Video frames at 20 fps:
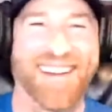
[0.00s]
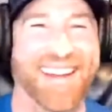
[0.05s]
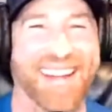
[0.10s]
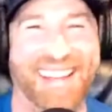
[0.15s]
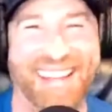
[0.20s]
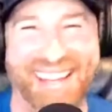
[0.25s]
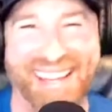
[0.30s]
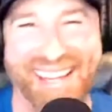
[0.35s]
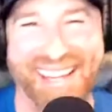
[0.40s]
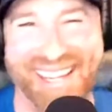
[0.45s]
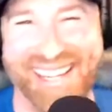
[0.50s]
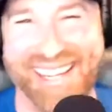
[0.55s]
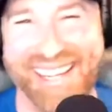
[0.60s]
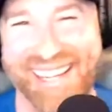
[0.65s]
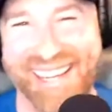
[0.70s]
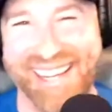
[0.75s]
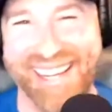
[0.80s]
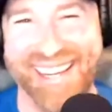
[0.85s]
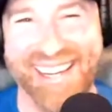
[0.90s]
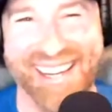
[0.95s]

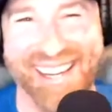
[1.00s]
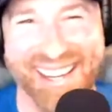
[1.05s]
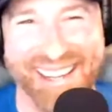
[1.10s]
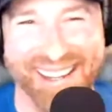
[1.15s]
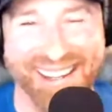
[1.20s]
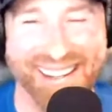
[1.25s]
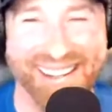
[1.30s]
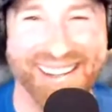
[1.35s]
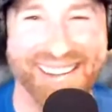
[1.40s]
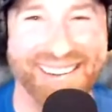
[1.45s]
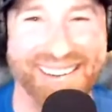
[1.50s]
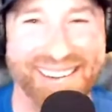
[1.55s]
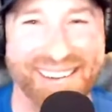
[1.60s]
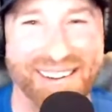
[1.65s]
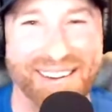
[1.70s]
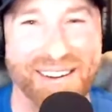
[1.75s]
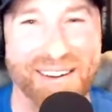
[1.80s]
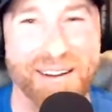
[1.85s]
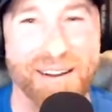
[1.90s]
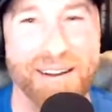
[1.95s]

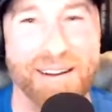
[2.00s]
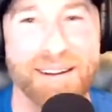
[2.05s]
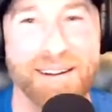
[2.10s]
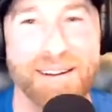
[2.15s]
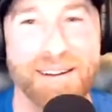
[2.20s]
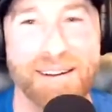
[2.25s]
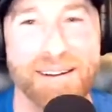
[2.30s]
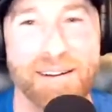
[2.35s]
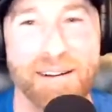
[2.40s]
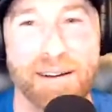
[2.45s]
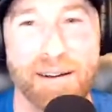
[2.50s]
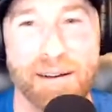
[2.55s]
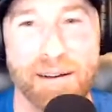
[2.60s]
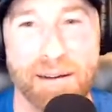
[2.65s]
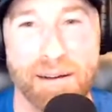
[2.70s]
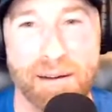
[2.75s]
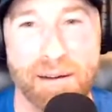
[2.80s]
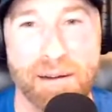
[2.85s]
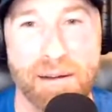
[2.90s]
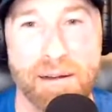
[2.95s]

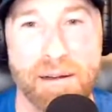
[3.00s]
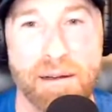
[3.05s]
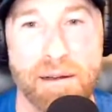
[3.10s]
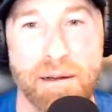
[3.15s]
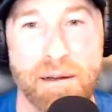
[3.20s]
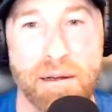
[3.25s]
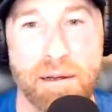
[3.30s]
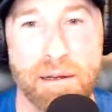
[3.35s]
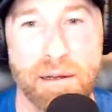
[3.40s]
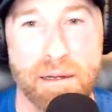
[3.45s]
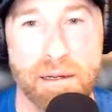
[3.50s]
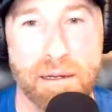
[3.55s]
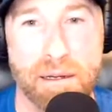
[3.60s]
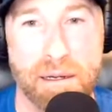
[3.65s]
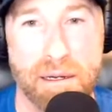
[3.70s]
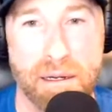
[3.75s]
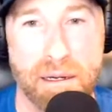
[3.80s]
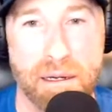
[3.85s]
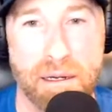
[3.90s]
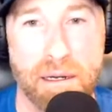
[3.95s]

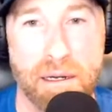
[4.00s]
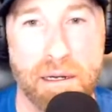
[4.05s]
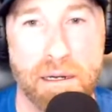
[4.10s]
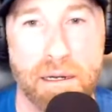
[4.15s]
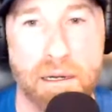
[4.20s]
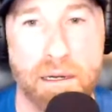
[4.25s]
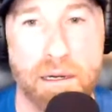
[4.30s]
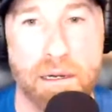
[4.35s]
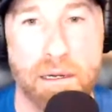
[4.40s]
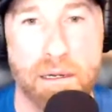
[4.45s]
[no speech]